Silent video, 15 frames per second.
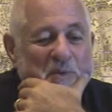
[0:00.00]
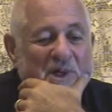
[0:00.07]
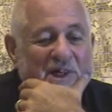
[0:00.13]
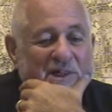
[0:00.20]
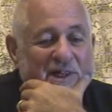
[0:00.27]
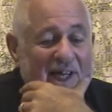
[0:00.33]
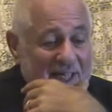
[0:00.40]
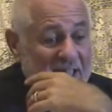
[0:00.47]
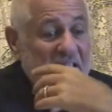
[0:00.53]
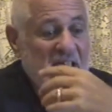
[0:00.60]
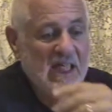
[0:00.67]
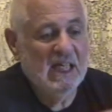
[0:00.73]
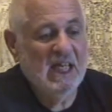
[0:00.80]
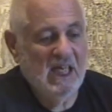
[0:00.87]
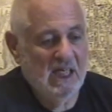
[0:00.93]
Well, I can
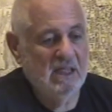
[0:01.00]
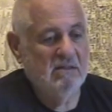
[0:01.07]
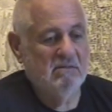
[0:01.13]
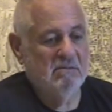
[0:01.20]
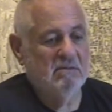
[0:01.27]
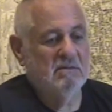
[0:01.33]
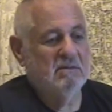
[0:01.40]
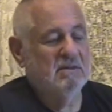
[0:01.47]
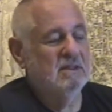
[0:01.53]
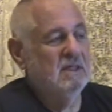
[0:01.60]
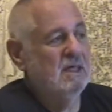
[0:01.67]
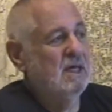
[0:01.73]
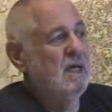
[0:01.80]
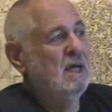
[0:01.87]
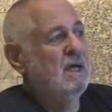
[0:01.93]
get a cane.
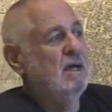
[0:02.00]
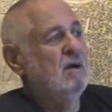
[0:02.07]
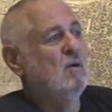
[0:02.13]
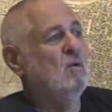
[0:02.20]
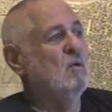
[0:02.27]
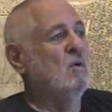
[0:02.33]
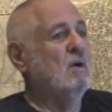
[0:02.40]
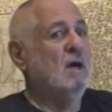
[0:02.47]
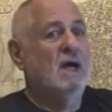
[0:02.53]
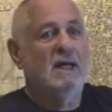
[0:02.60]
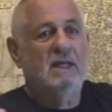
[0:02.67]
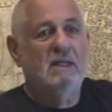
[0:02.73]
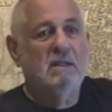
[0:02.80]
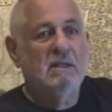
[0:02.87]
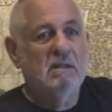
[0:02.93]
Or
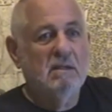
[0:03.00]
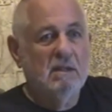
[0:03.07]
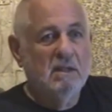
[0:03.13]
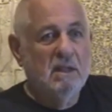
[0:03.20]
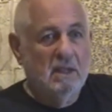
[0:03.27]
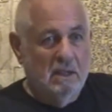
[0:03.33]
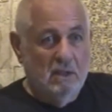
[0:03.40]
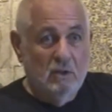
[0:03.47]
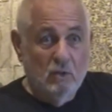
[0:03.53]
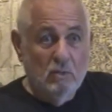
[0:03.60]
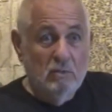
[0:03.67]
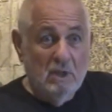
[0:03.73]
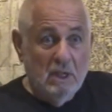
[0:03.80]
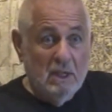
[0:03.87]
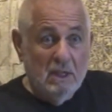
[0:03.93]
I can get a
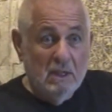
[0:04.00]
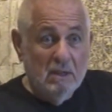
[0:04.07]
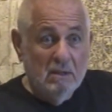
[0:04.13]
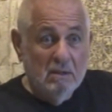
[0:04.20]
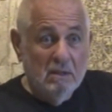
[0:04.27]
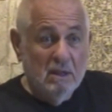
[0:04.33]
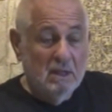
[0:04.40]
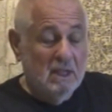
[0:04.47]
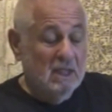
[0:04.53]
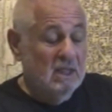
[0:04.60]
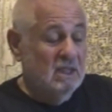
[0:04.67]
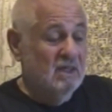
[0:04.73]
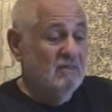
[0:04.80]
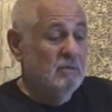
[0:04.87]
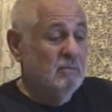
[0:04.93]
new knee, and I
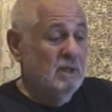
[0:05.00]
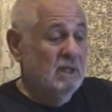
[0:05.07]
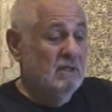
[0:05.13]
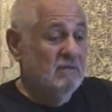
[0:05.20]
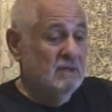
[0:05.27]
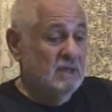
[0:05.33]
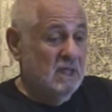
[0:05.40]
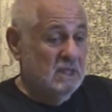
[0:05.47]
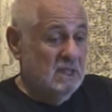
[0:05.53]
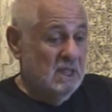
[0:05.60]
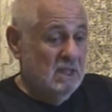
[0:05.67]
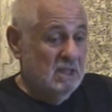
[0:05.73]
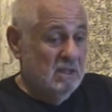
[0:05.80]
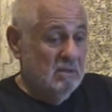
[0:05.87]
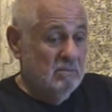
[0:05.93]
can have it made of
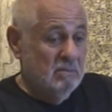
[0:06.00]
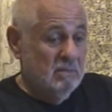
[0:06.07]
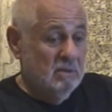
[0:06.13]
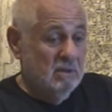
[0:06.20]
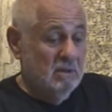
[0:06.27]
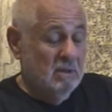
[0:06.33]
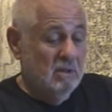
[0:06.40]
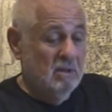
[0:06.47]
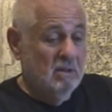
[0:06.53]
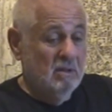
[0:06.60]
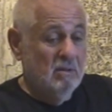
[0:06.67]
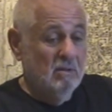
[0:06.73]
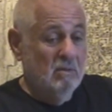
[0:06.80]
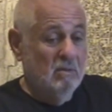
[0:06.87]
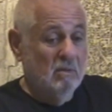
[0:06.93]
titanium
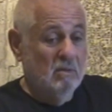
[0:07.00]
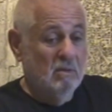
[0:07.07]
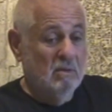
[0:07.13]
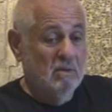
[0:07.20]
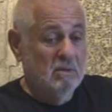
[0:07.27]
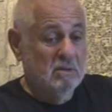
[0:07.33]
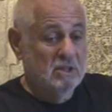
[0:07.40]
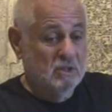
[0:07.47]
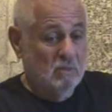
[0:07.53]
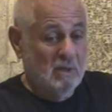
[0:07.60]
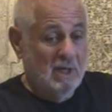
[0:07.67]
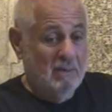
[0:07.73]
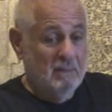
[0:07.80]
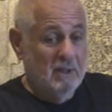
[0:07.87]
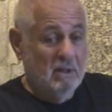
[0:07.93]
or
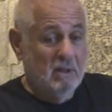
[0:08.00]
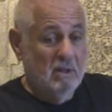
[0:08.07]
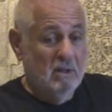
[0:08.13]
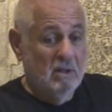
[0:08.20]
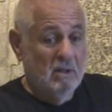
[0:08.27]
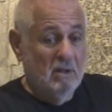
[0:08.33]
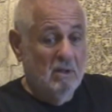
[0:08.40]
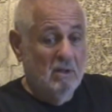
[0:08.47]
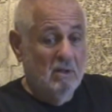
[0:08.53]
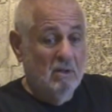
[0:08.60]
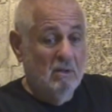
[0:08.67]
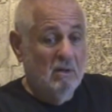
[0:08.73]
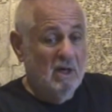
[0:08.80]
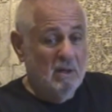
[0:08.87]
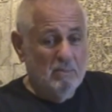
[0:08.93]
ceramic,
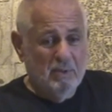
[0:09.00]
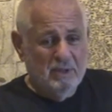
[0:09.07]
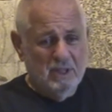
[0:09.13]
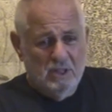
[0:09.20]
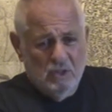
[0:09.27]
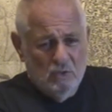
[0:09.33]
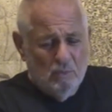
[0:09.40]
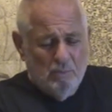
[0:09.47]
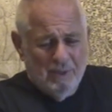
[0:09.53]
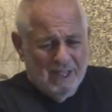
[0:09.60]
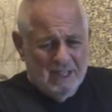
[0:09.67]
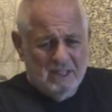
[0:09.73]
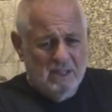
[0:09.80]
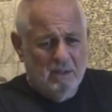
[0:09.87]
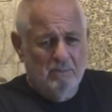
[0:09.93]
or I can put this new
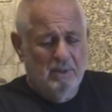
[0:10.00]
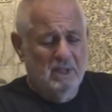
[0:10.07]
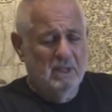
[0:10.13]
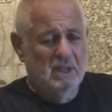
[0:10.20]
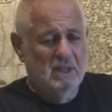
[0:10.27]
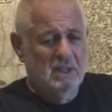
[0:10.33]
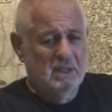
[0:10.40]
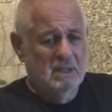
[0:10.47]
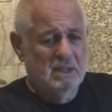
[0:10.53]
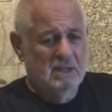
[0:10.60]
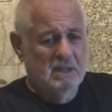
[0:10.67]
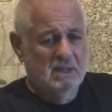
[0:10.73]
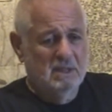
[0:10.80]
plastic plug in it.